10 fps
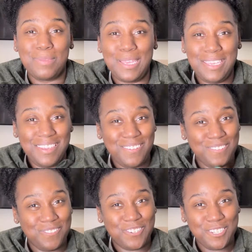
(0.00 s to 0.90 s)
Thank
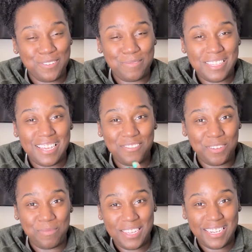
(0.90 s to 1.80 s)
you for showing me love
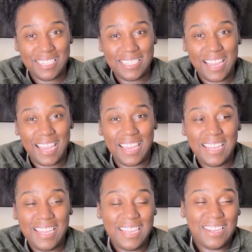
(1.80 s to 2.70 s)
and being in the chat
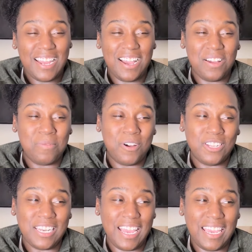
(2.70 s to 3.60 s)
all
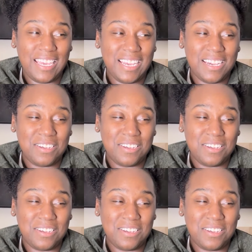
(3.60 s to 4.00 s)
night.